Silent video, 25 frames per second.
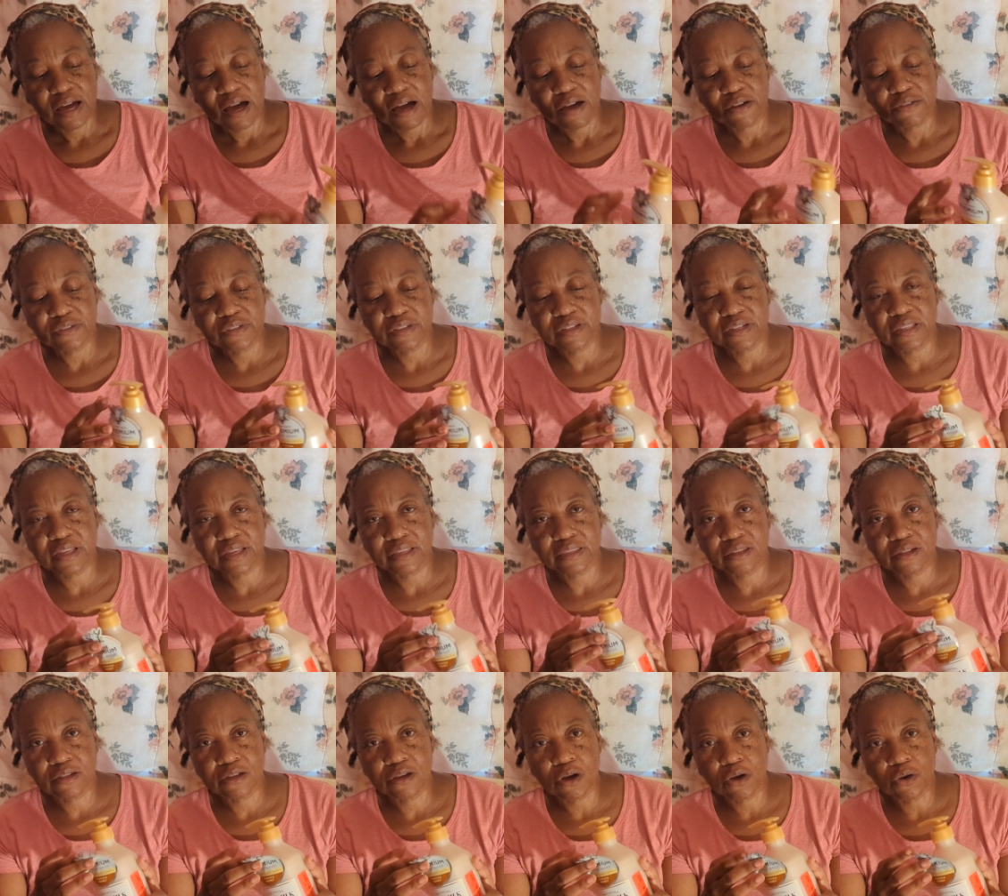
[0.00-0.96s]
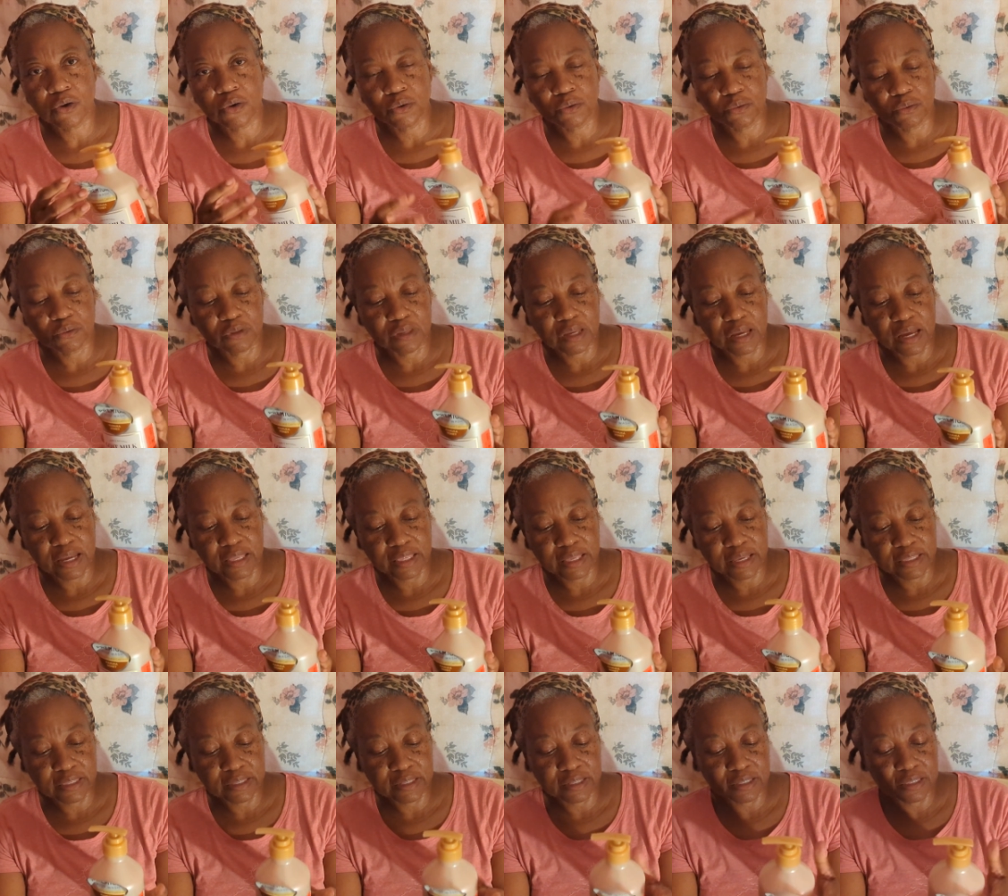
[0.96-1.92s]
I was looking at the gold and
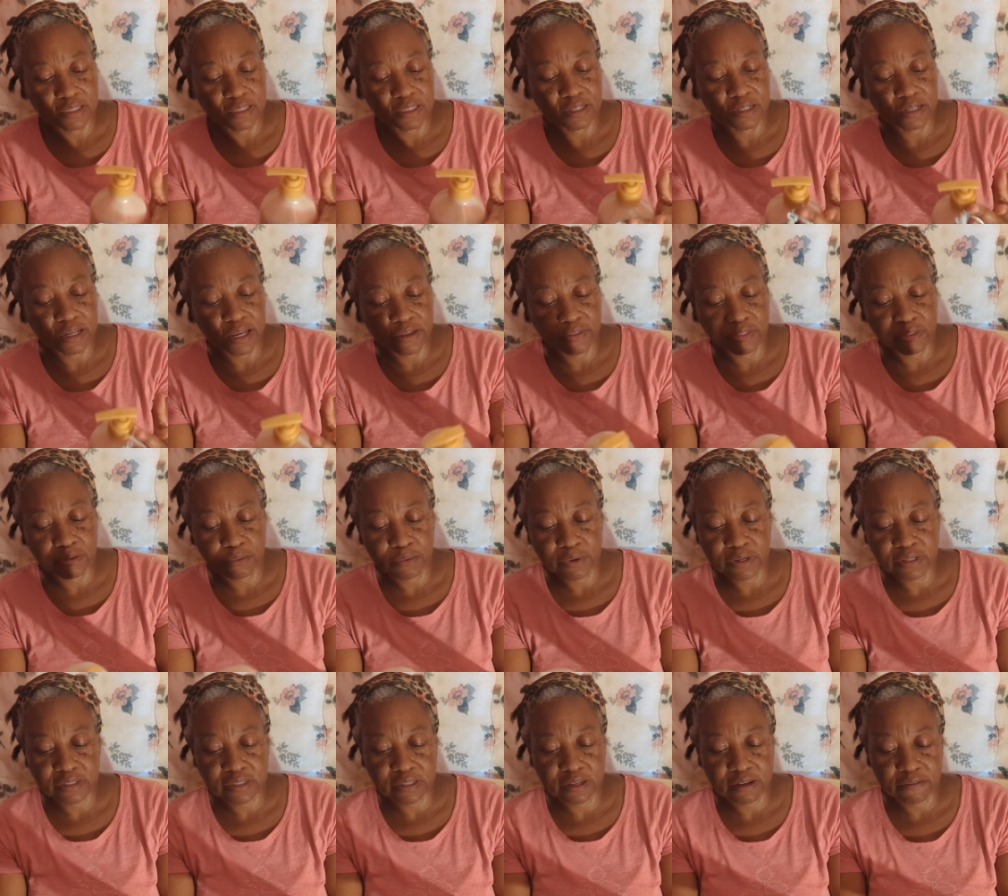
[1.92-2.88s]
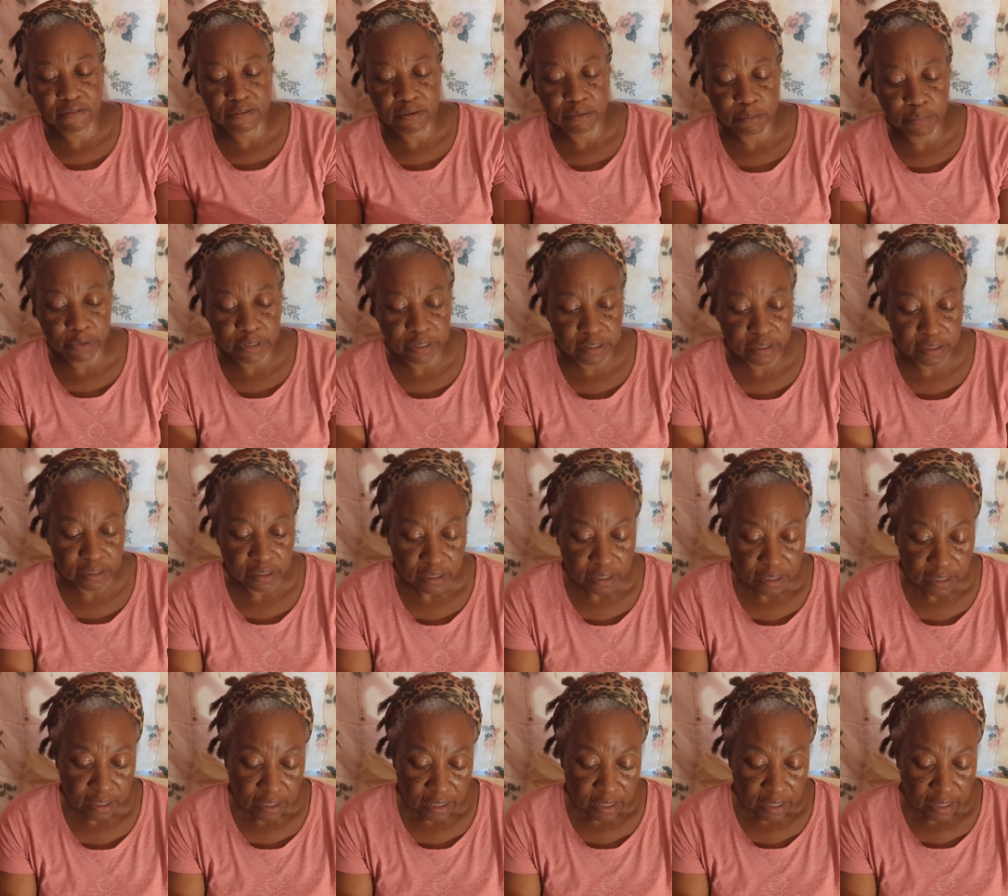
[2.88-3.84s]
I didn't look at the rest of it, but
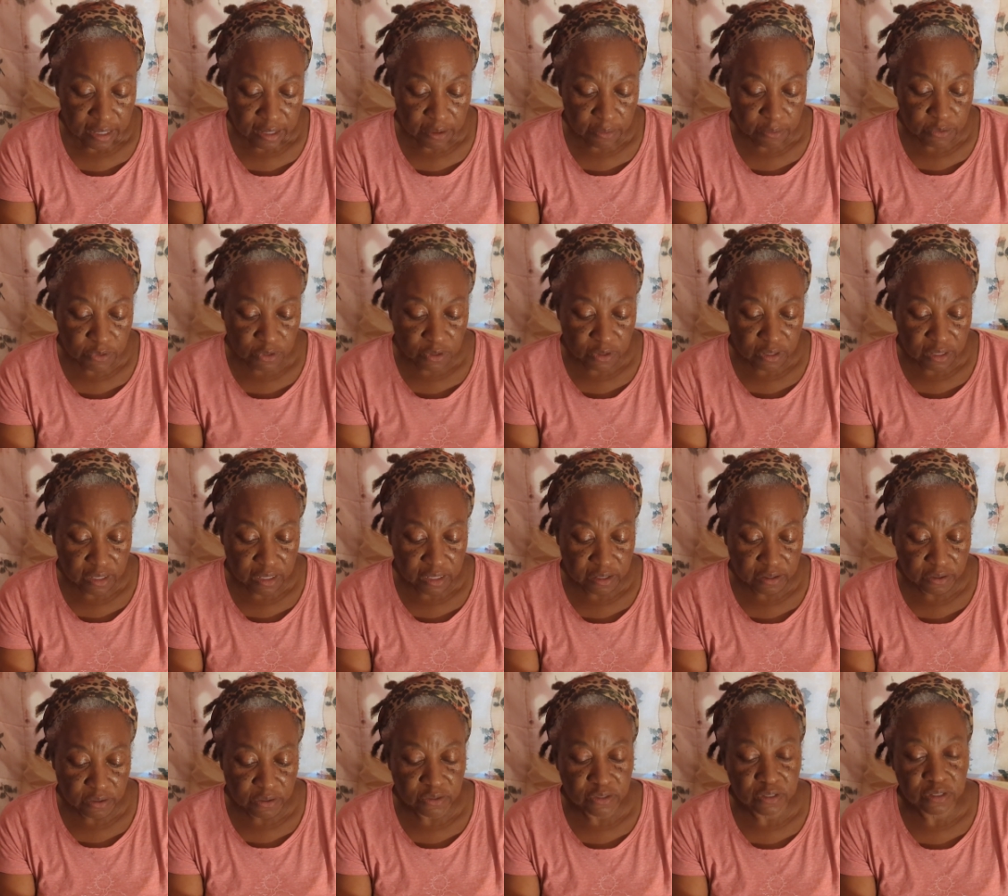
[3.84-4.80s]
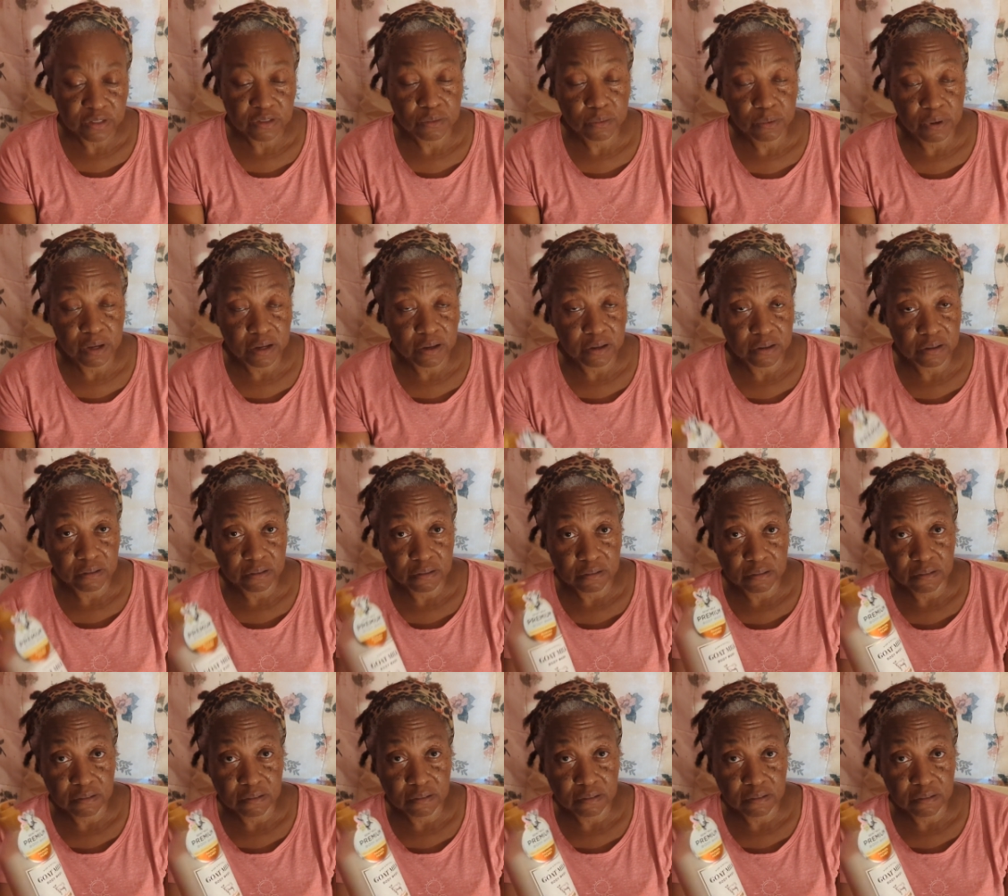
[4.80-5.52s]
it was on clearance as well.